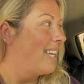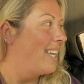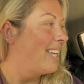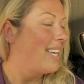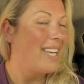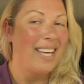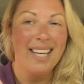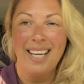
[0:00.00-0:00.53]

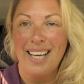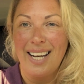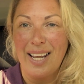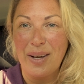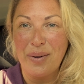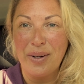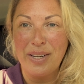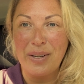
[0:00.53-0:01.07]
And
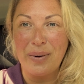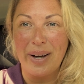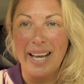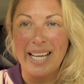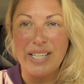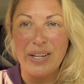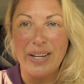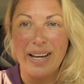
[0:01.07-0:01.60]
I wonder why
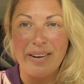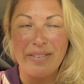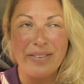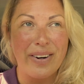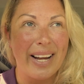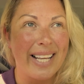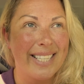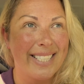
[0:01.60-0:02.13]
I don't have
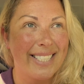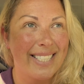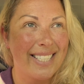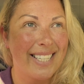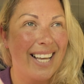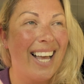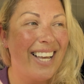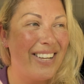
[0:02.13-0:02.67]
friends.
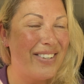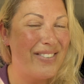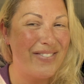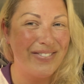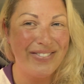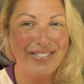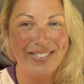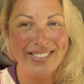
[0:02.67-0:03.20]

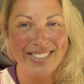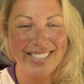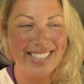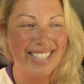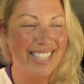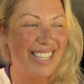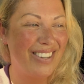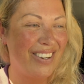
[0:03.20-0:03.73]

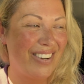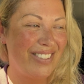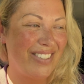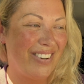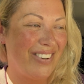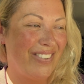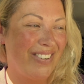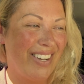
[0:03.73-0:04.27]
I
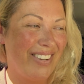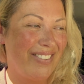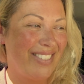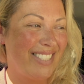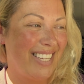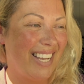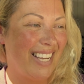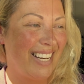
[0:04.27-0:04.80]
don't know what I was
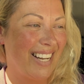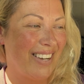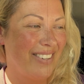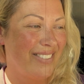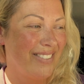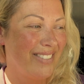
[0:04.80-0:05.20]
saying now.